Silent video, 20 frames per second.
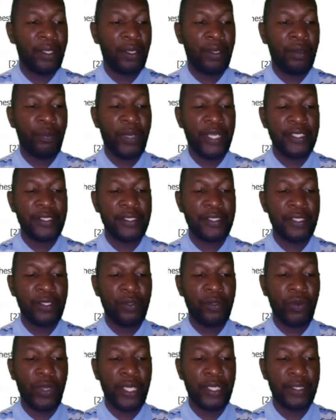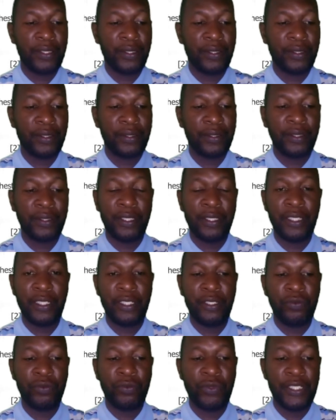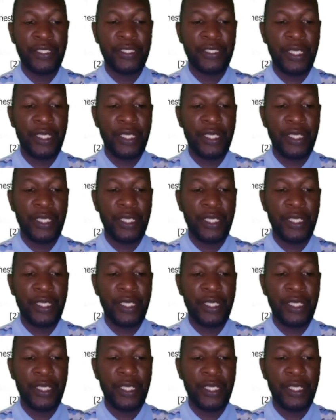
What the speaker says: Part C1. In which